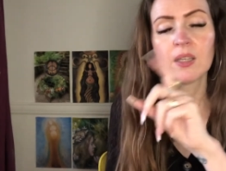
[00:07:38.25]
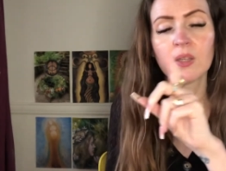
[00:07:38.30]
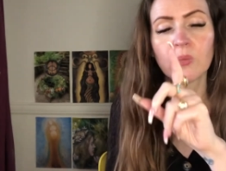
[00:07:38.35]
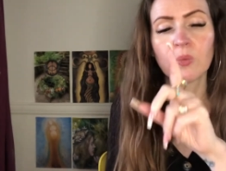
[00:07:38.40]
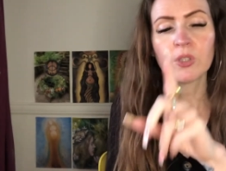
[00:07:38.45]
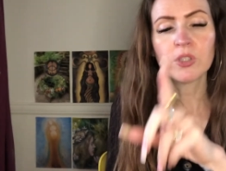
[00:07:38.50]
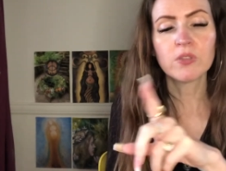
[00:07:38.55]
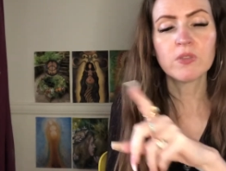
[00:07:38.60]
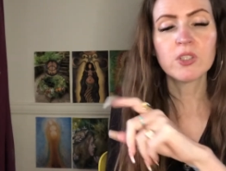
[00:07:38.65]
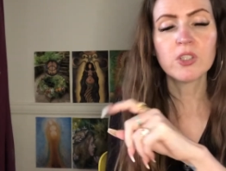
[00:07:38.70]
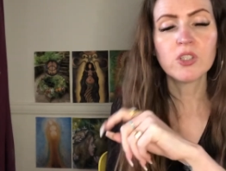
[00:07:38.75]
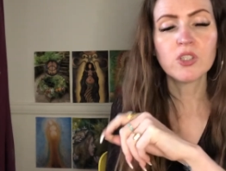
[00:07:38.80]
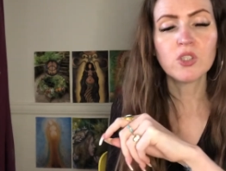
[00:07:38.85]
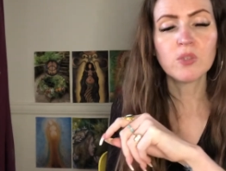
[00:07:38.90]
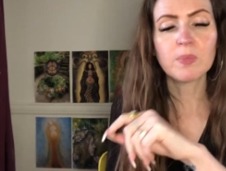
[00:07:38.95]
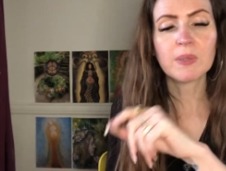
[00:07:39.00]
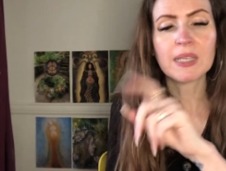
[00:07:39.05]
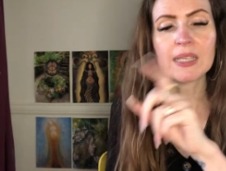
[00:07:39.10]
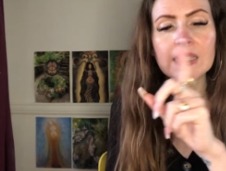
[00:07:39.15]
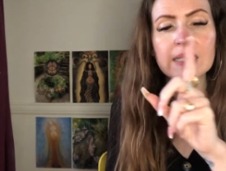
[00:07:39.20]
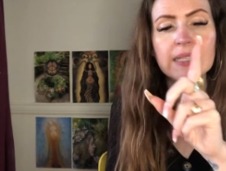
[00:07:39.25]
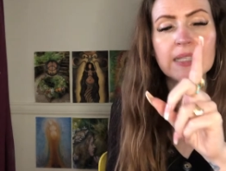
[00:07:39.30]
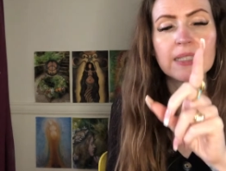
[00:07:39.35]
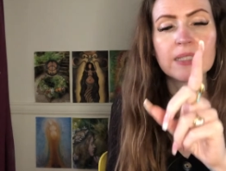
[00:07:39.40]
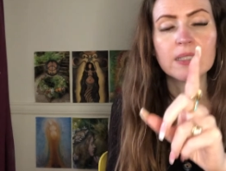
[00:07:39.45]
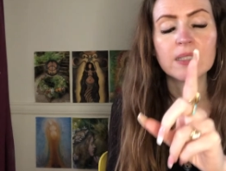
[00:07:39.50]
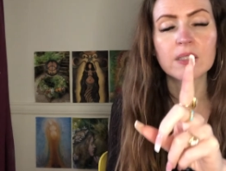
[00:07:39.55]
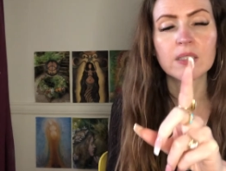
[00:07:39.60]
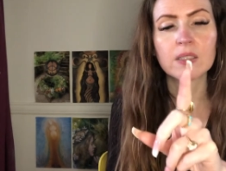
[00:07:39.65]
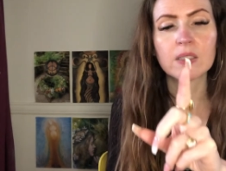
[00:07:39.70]
When you're in a new
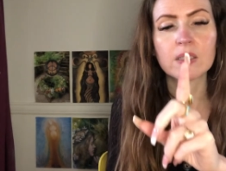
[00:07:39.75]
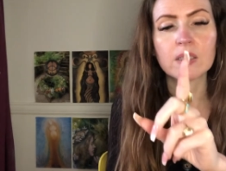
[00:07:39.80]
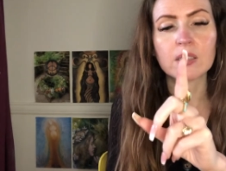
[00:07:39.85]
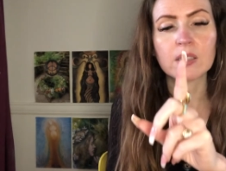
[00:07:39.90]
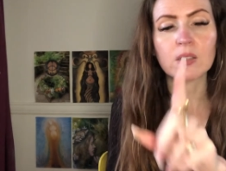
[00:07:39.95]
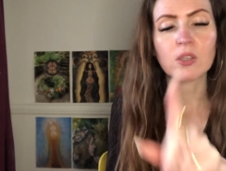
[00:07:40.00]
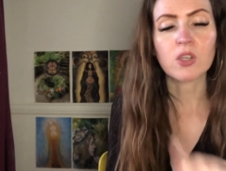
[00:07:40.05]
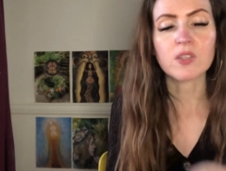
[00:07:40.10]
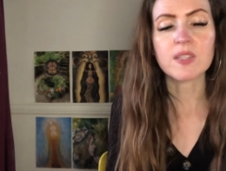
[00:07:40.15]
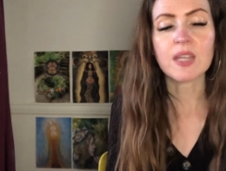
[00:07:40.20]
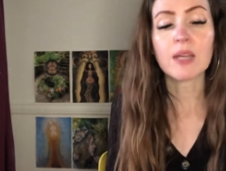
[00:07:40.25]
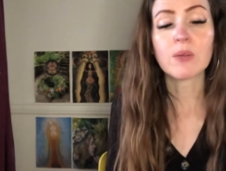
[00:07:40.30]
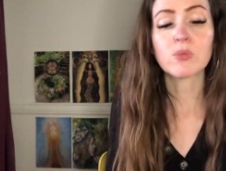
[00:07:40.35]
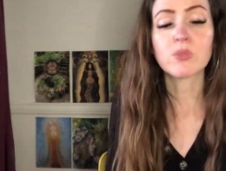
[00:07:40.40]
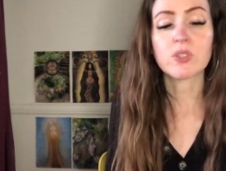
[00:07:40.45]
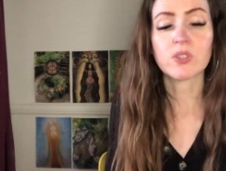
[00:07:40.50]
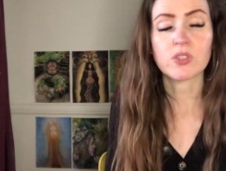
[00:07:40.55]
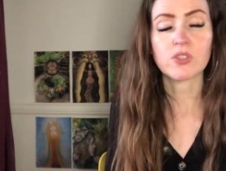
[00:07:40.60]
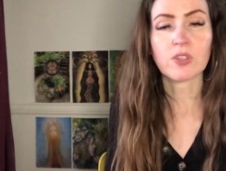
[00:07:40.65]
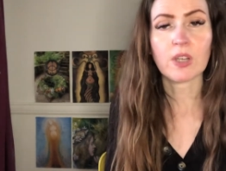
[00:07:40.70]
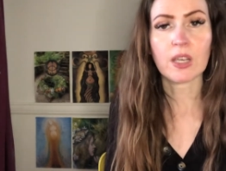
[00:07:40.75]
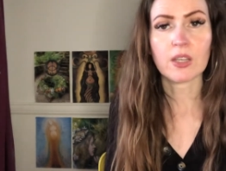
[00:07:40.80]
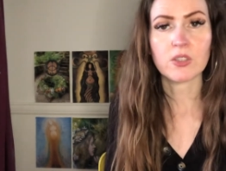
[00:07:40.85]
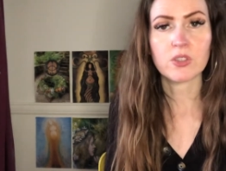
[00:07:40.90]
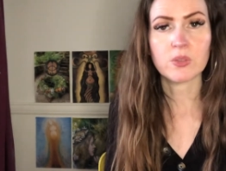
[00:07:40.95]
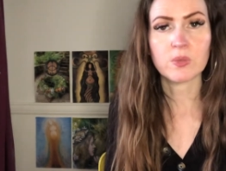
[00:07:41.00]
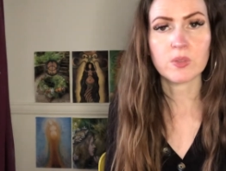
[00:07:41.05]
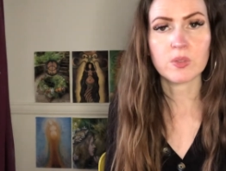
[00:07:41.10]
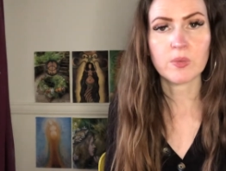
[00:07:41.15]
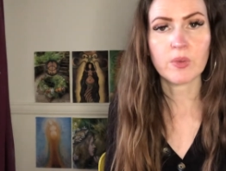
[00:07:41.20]
beginning, because that will distract
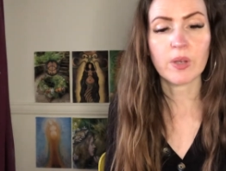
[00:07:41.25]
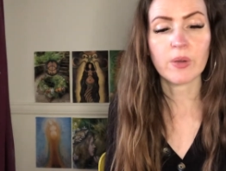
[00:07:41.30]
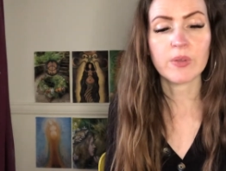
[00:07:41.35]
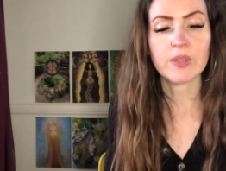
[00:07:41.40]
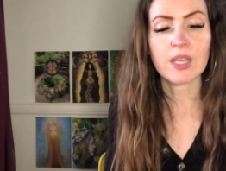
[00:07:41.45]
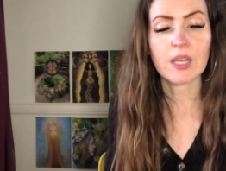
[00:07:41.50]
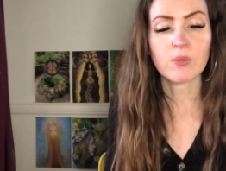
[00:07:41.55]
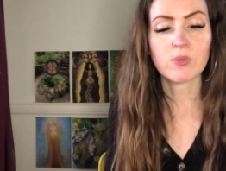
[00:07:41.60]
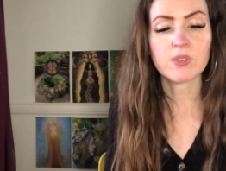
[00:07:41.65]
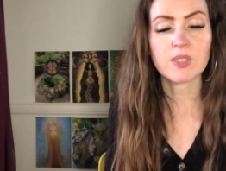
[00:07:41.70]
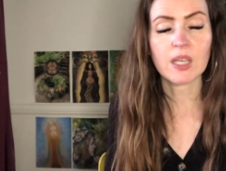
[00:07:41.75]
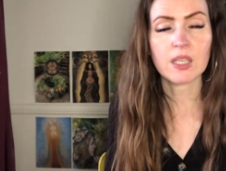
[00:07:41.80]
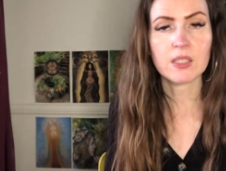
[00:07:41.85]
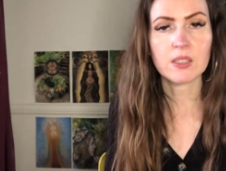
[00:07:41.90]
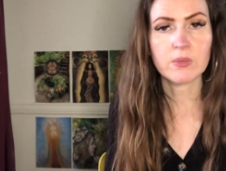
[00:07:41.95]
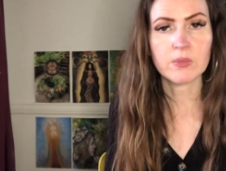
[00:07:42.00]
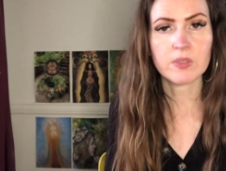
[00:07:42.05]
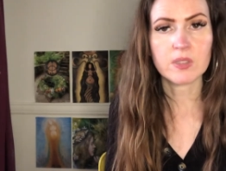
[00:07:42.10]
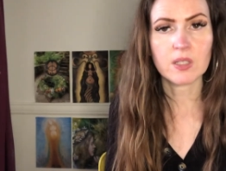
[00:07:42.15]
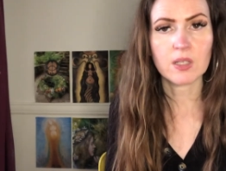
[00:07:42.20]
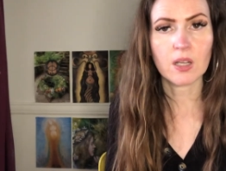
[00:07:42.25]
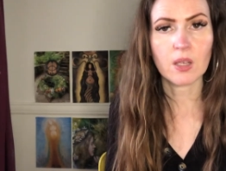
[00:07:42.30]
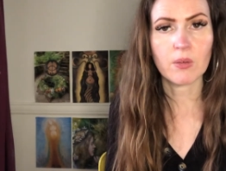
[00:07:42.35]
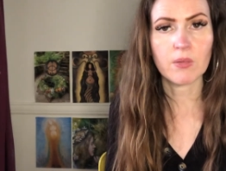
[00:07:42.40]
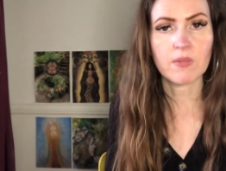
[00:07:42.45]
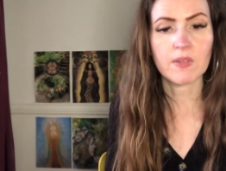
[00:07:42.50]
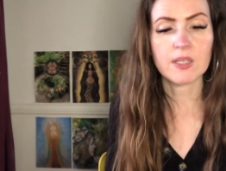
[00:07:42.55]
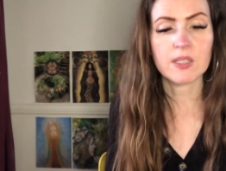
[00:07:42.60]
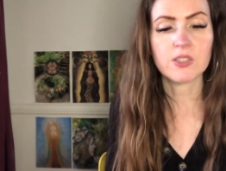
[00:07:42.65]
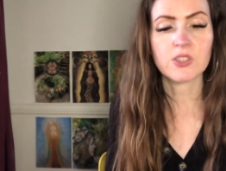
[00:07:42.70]
you as well, and that will take you into
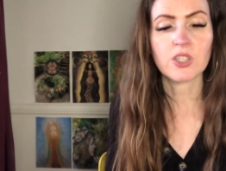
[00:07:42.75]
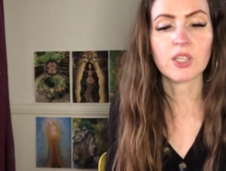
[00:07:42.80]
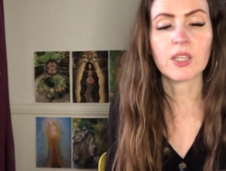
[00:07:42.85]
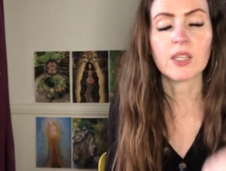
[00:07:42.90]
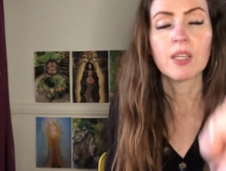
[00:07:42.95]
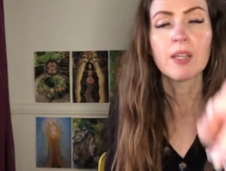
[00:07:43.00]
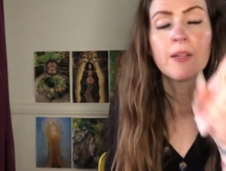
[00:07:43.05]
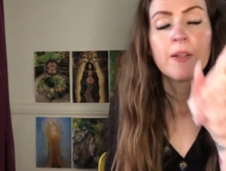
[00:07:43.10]
lower energy